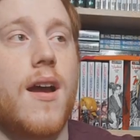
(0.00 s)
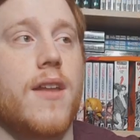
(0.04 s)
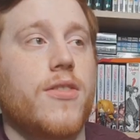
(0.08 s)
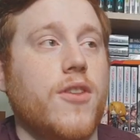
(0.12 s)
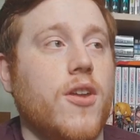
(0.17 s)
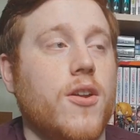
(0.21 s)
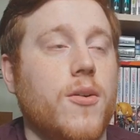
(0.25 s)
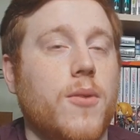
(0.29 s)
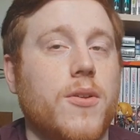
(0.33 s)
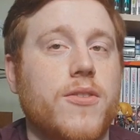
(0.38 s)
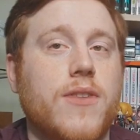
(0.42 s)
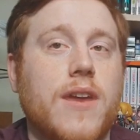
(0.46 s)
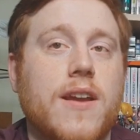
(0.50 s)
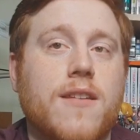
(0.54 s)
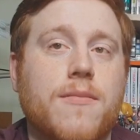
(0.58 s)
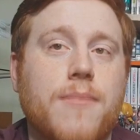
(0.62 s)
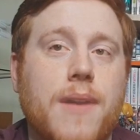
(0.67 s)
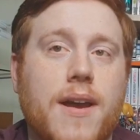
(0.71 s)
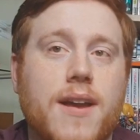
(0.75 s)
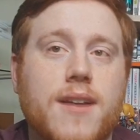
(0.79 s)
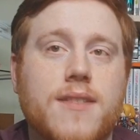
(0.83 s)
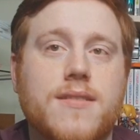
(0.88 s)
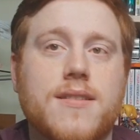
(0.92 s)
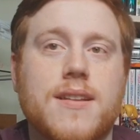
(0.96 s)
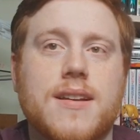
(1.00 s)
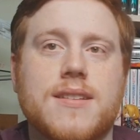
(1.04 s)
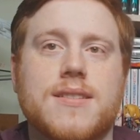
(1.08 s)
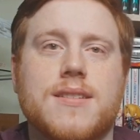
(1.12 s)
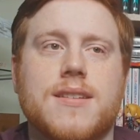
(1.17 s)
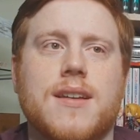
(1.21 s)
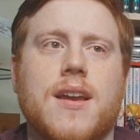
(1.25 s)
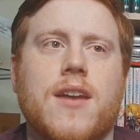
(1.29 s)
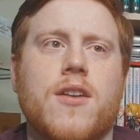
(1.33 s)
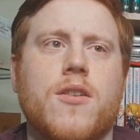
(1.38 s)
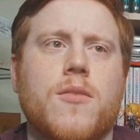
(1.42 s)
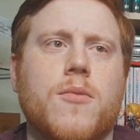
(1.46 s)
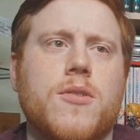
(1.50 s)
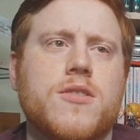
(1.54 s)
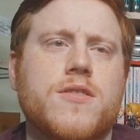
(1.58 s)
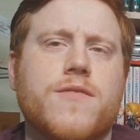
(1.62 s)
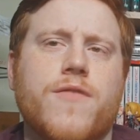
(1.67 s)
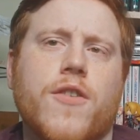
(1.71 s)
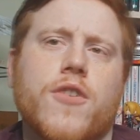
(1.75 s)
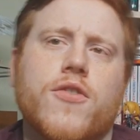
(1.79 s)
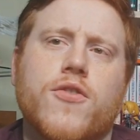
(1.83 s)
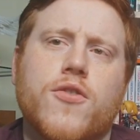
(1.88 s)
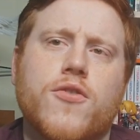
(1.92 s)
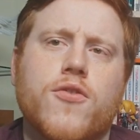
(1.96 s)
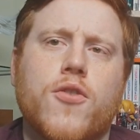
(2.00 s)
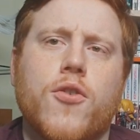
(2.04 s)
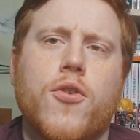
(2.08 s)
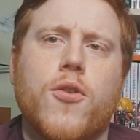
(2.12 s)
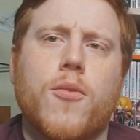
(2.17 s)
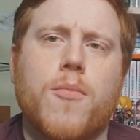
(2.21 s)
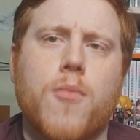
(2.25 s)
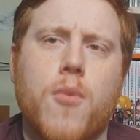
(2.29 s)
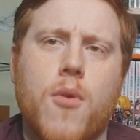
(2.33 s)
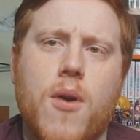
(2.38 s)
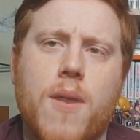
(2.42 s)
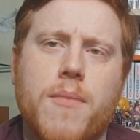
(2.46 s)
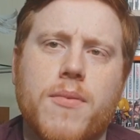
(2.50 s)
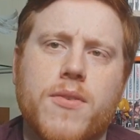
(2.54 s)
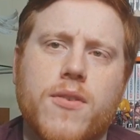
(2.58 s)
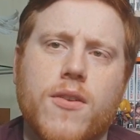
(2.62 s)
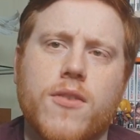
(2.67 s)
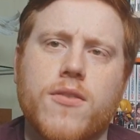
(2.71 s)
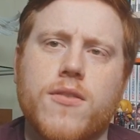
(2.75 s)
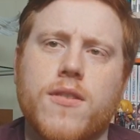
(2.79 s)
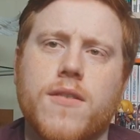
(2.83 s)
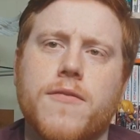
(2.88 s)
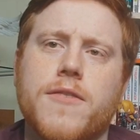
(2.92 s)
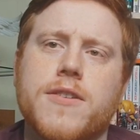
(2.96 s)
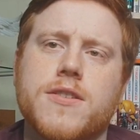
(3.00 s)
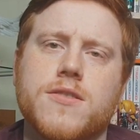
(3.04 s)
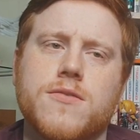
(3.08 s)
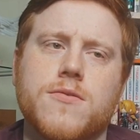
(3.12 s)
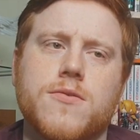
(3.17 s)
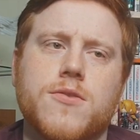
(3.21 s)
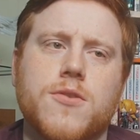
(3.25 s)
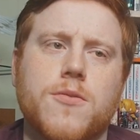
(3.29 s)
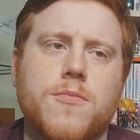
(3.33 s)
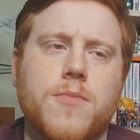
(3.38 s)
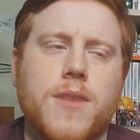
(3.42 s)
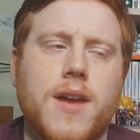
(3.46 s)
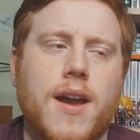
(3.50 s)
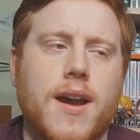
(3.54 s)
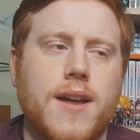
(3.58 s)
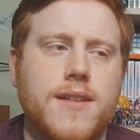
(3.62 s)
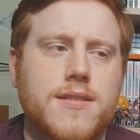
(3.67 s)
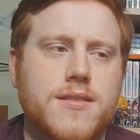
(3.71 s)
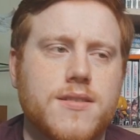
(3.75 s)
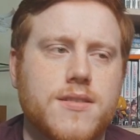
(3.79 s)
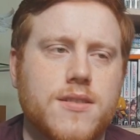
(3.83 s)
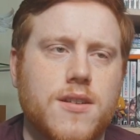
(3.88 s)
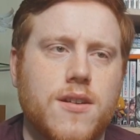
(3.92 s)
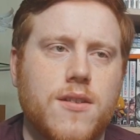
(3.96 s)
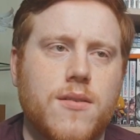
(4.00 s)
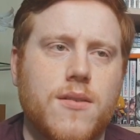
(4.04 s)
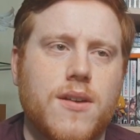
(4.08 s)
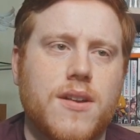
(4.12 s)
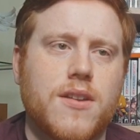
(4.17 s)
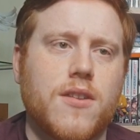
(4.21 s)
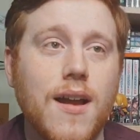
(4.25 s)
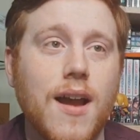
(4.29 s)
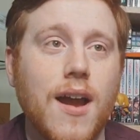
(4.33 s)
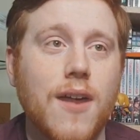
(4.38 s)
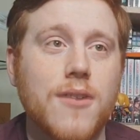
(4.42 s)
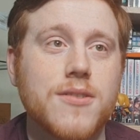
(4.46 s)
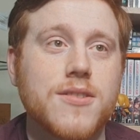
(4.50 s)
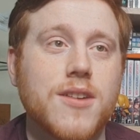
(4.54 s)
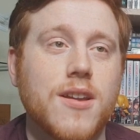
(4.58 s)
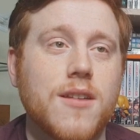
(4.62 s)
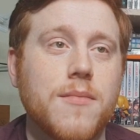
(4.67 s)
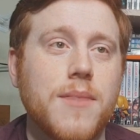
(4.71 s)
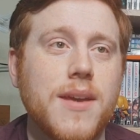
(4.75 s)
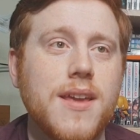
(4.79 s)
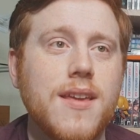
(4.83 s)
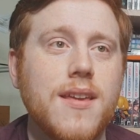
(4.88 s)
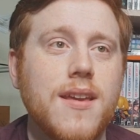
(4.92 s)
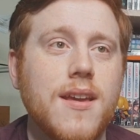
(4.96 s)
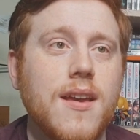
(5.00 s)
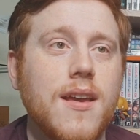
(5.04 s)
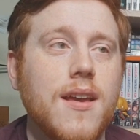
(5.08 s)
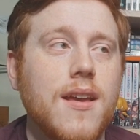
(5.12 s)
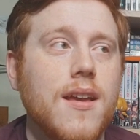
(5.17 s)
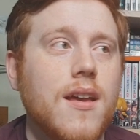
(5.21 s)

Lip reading: I don't know what to expect, as I only watched the first couple episodes of the original dub cast, so I don't know how it's going to be.